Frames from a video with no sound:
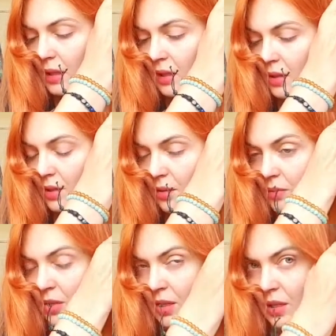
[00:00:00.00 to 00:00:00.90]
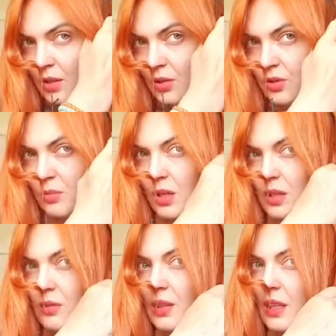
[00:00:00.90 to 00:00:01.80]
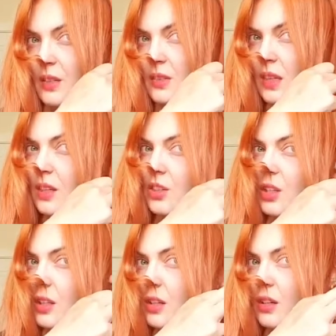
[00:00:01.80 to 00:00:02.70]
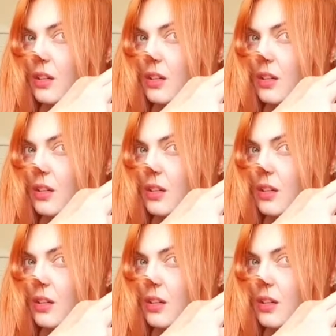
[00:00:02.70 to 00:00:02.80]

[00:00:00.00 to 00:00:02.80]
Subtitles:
ear, some kind of like sectioning